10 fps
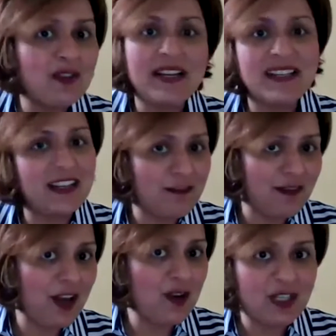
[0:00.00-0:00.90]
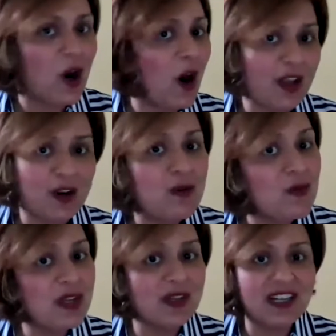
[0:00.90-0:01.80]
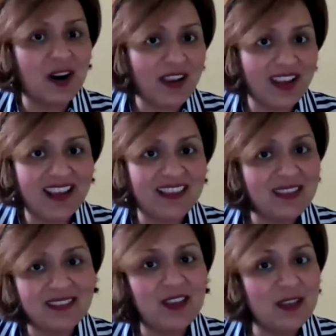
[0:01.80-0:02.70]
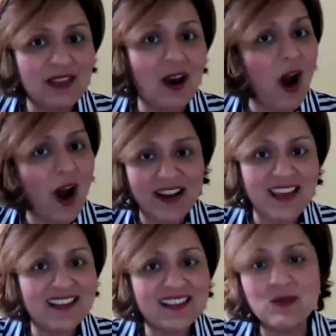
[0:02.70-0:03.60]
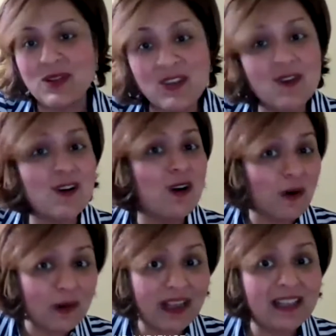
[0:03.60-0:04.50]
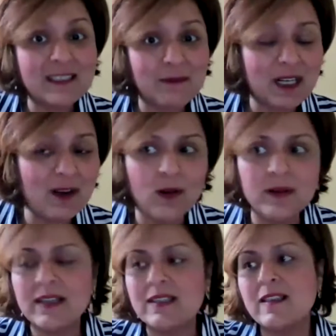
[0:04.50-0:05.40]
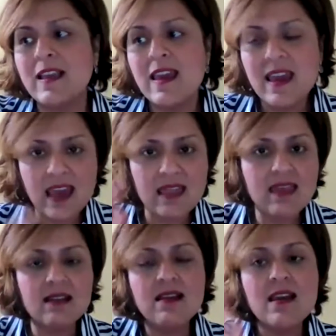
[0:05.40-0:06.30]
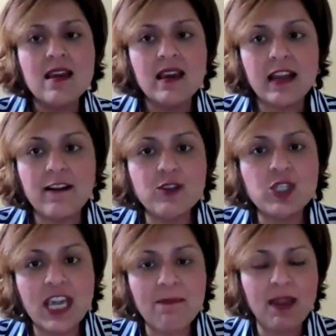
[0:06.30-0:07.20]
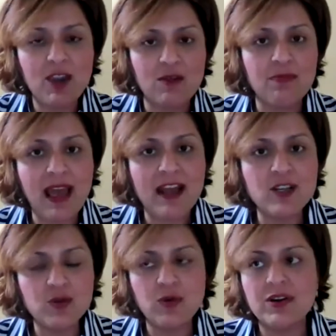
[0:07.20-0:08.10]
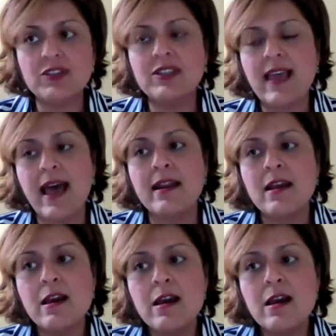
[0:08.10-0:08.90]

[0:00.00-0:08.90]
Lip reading: to identify your target, who you're targeting, the audience, what your goal, ultimate goal is, and then kind of shaping your brand towards that.